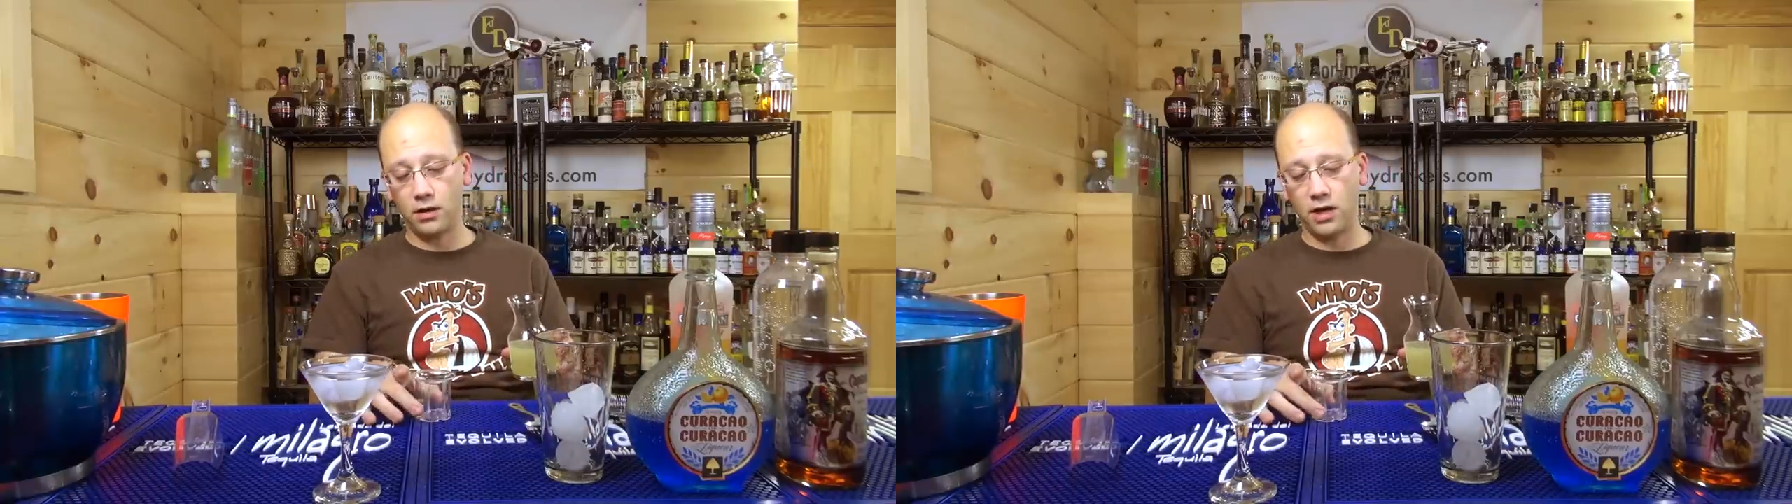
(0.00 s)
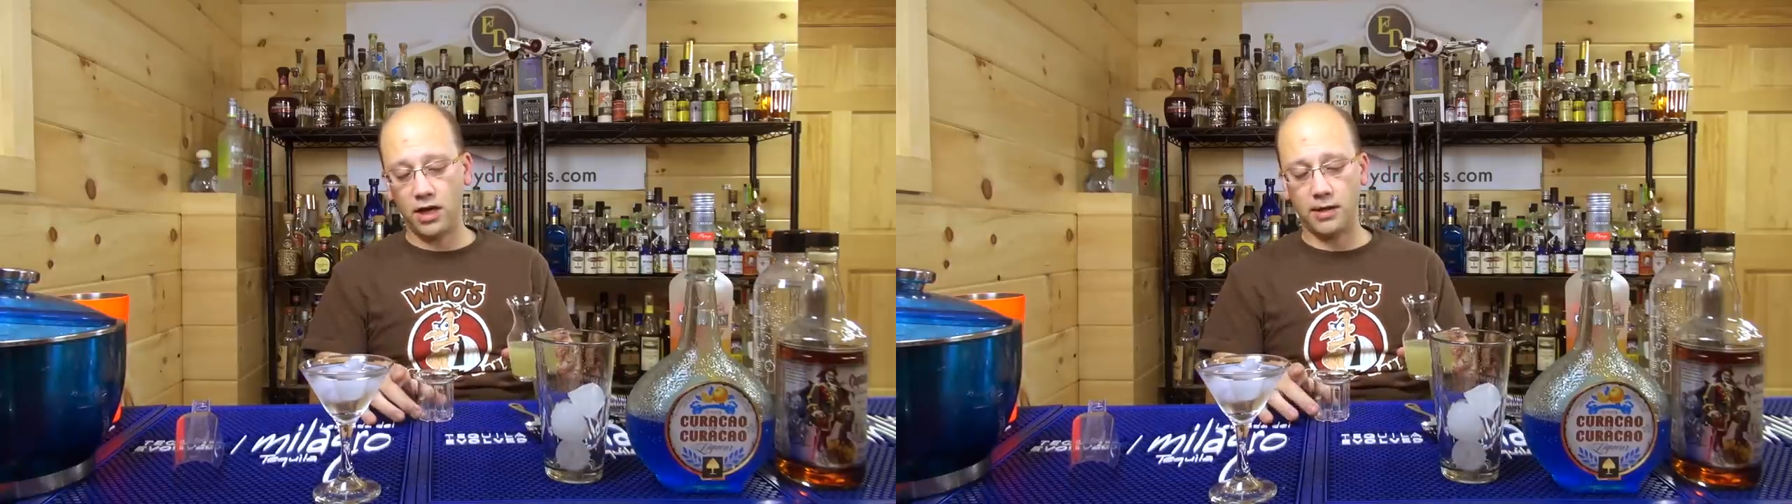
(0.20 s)

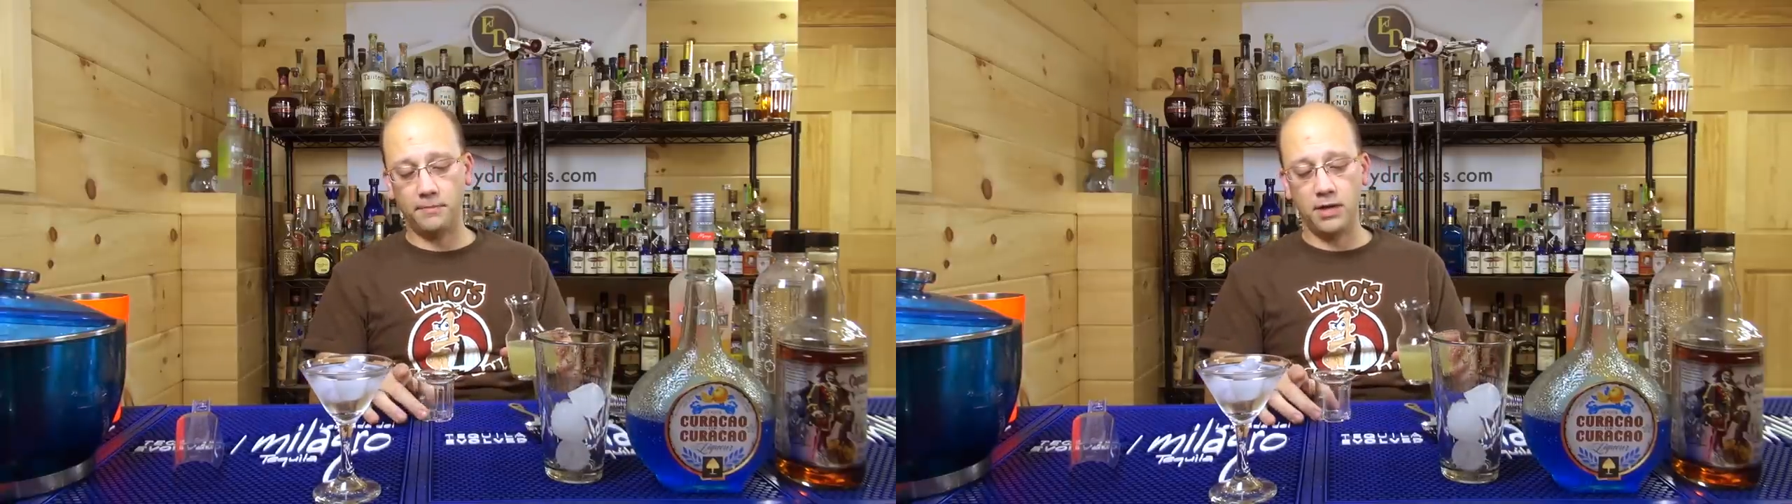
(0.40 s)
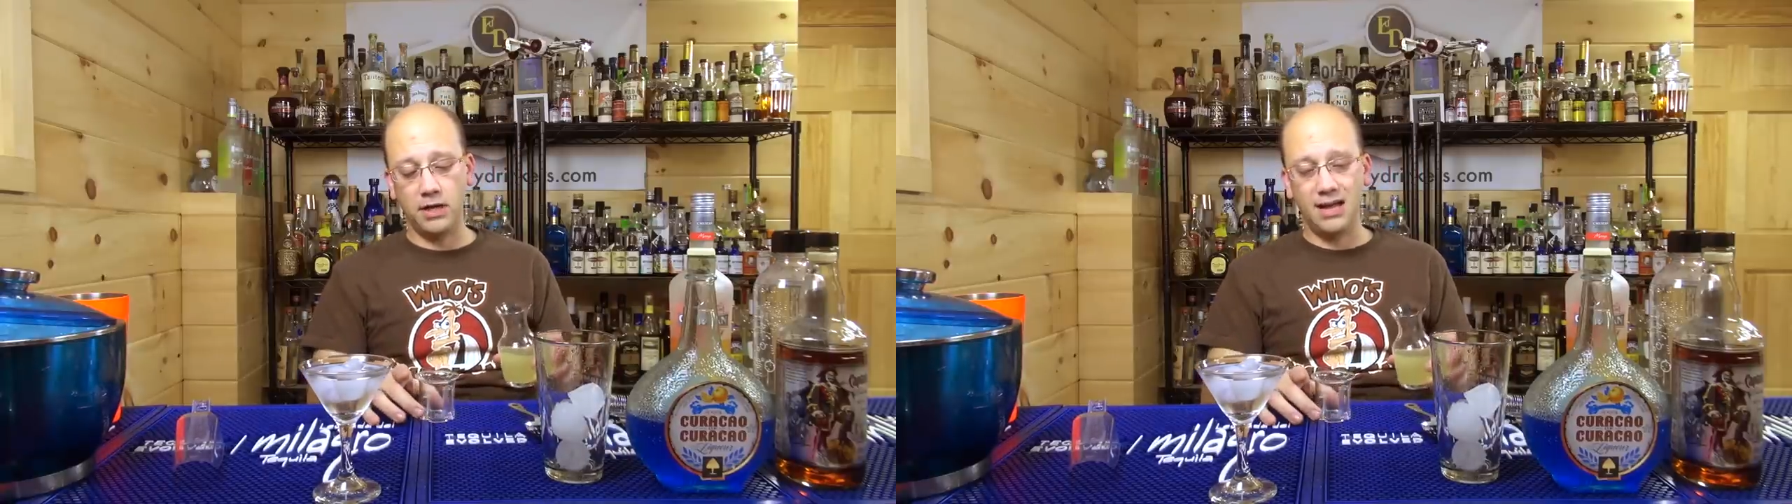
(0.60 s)

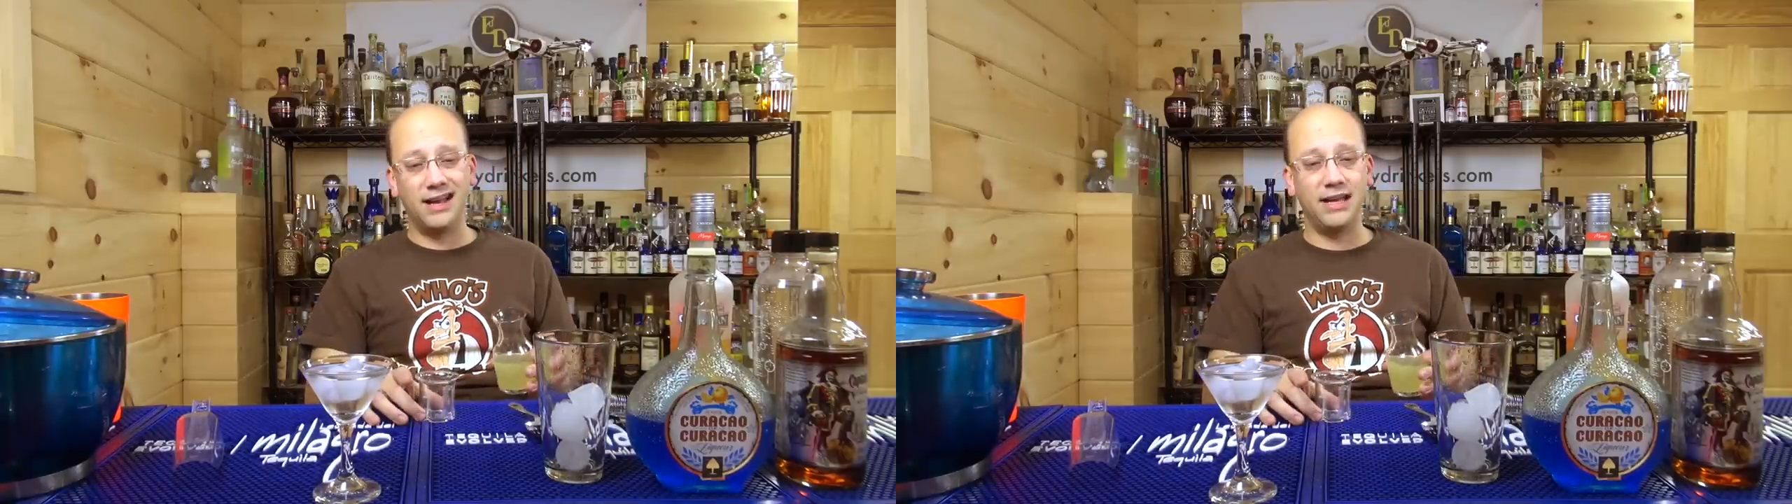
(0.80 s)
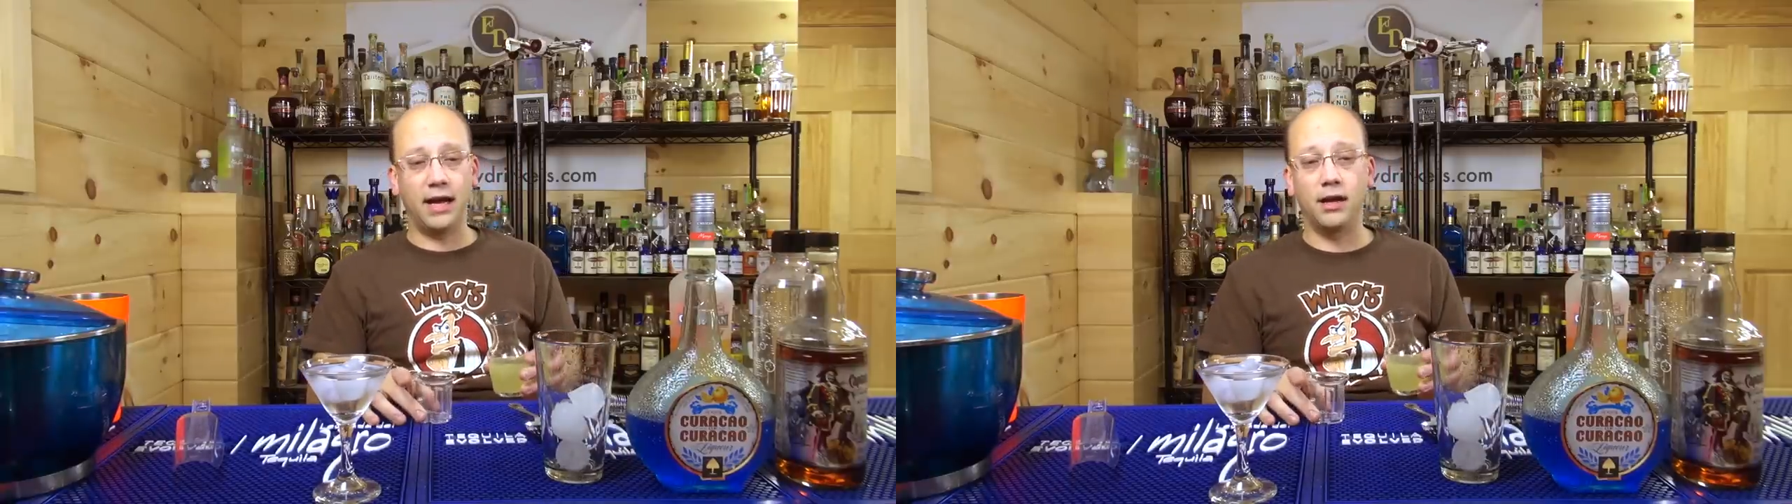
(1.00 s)
Um,
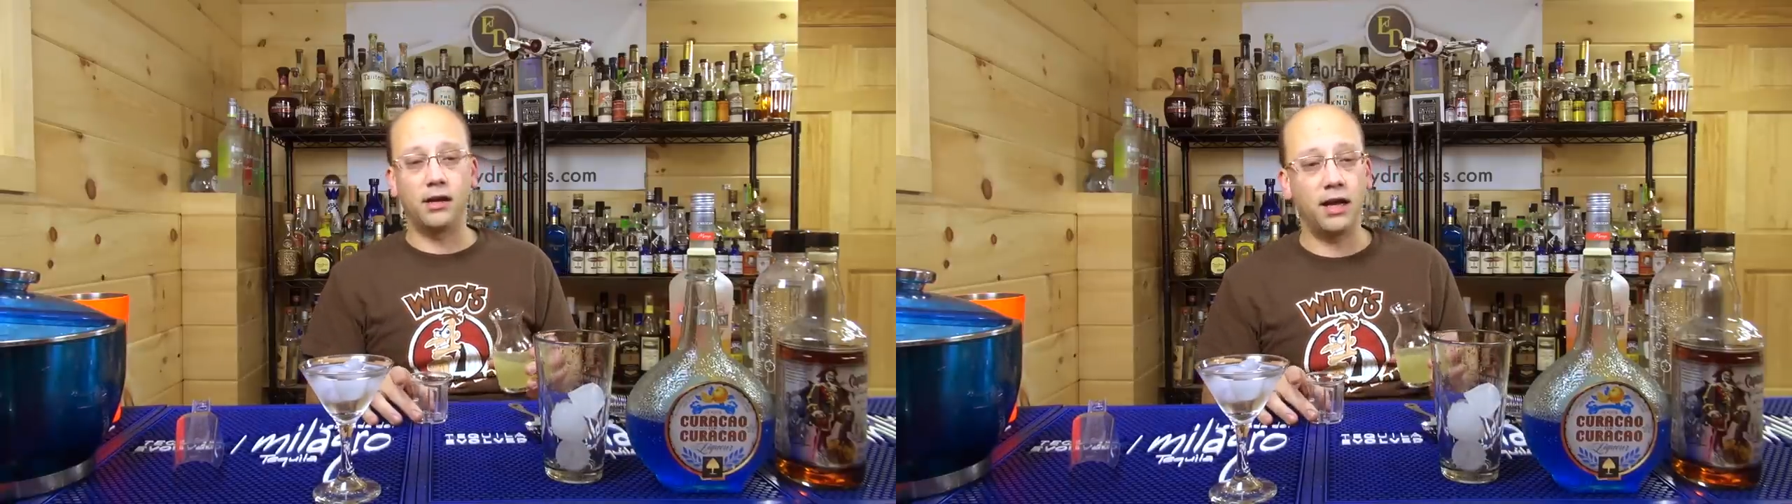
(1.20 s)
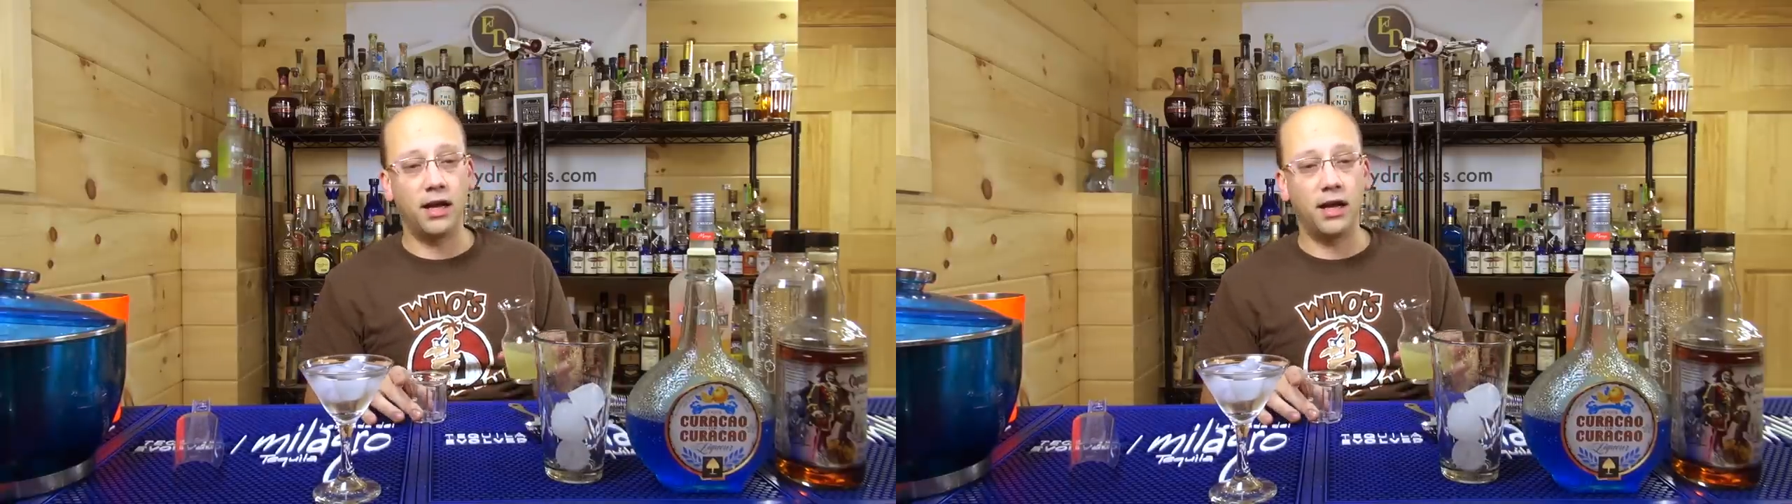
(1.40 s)
yeah,